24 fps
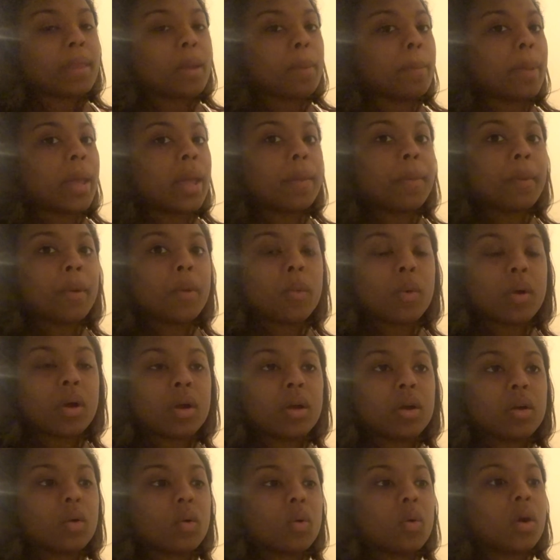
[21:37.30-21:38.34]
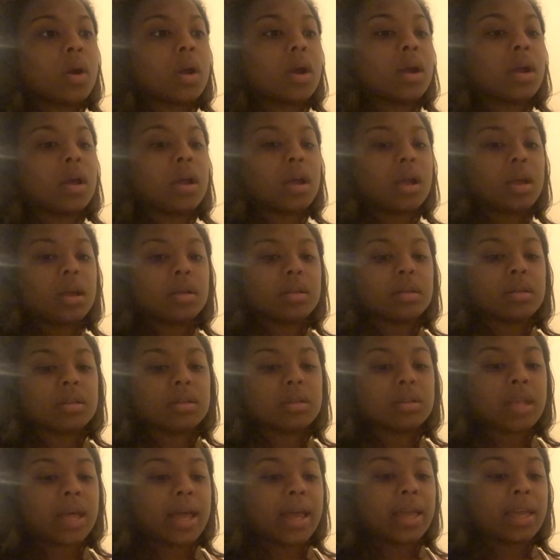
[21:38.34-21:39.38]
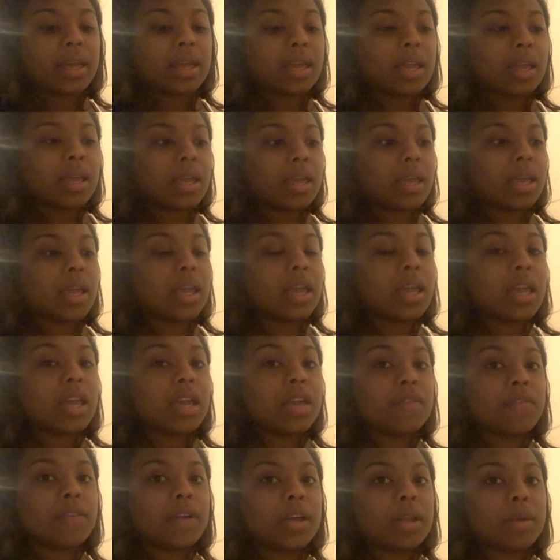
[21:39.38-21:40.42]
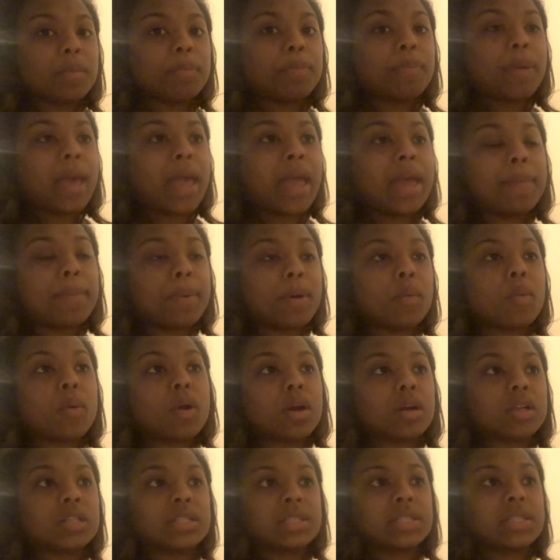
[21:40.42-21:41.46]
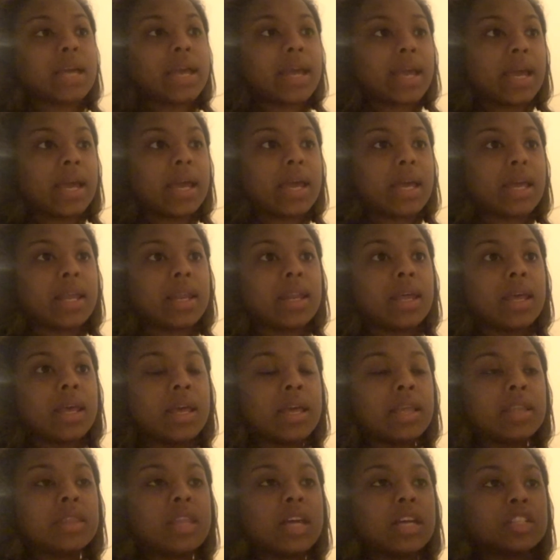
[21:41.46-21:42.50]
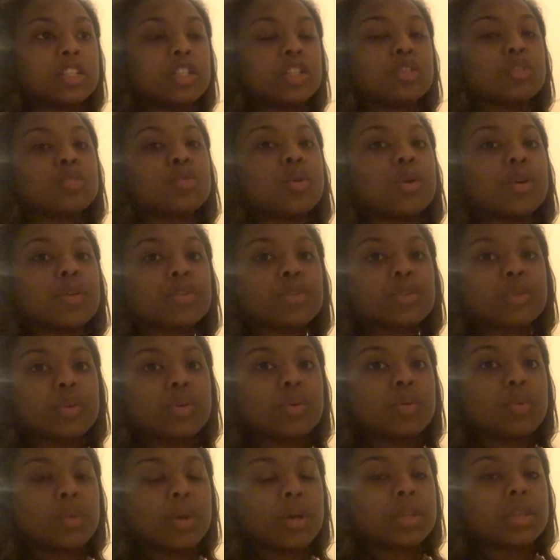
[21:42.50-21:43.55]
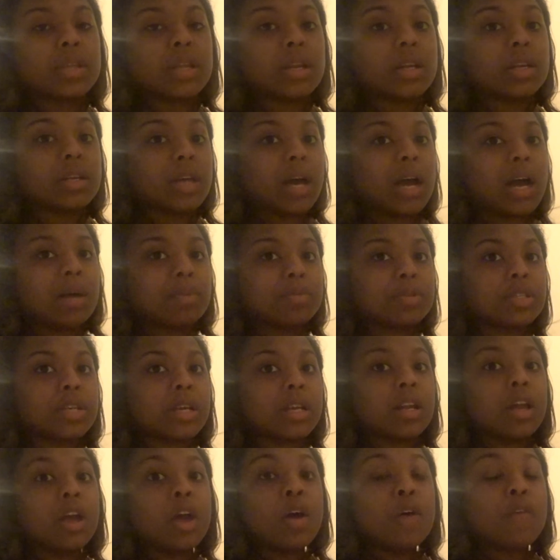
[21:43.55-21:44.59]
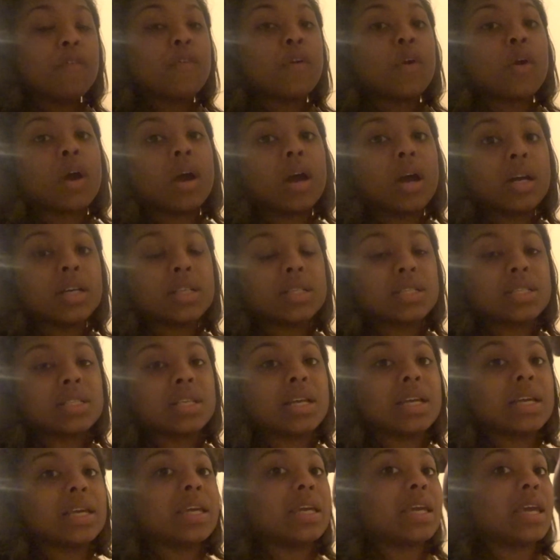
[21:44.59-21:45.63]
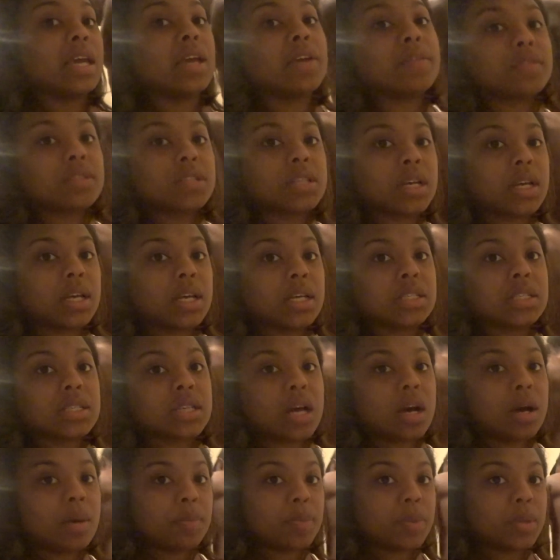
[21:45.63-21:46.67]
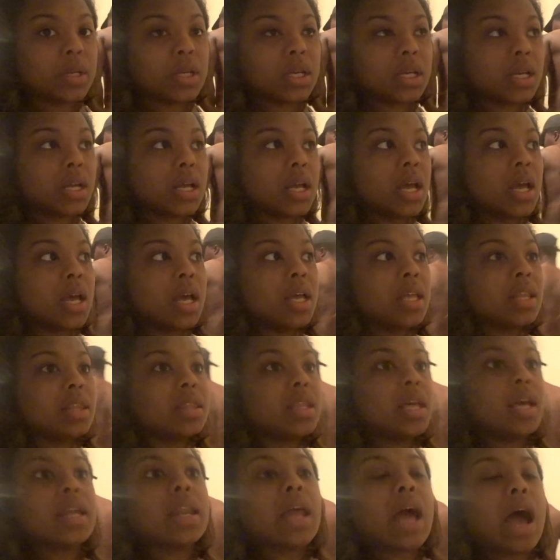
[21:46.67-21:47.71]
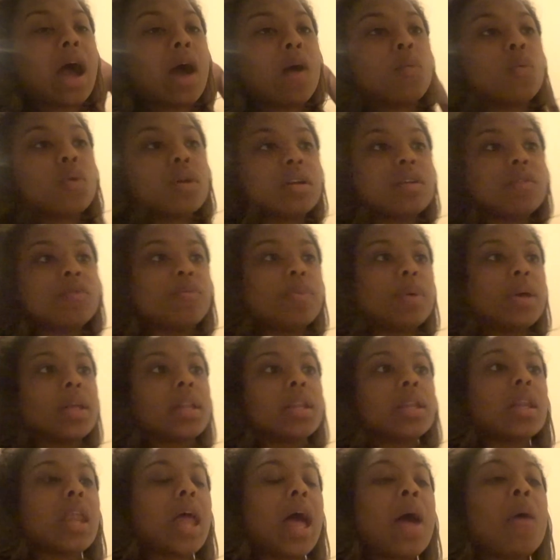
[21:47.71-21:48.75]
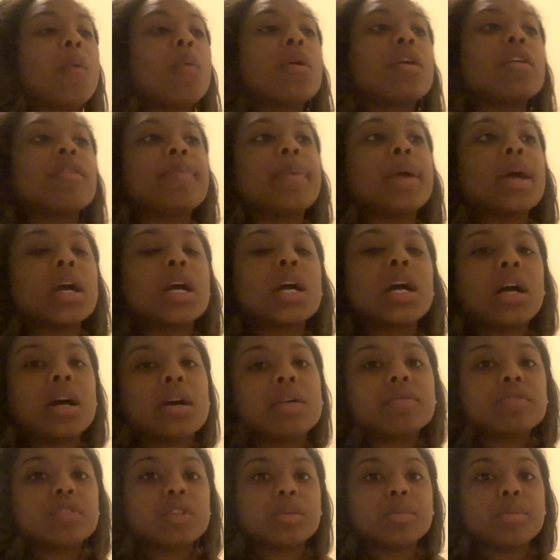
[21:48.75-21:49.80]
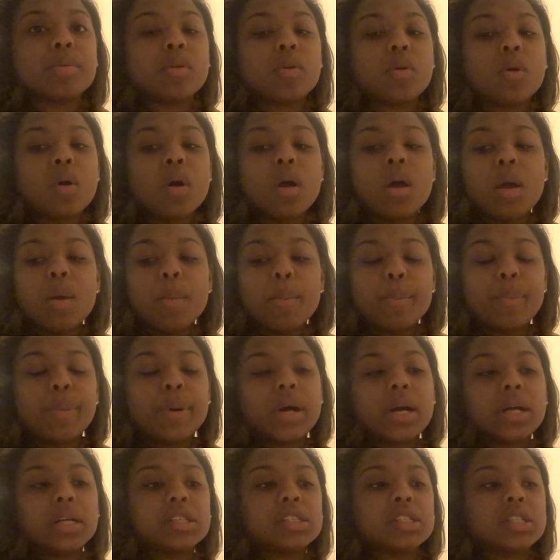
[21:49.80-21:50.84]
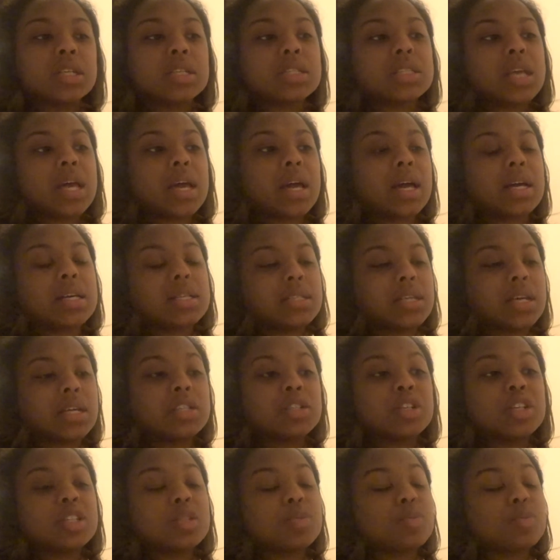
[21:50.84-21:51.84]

paperwork or like even paperwork saying that she's going through with an adoption for us to give to his company, then I would have been comfortable. But just like I said,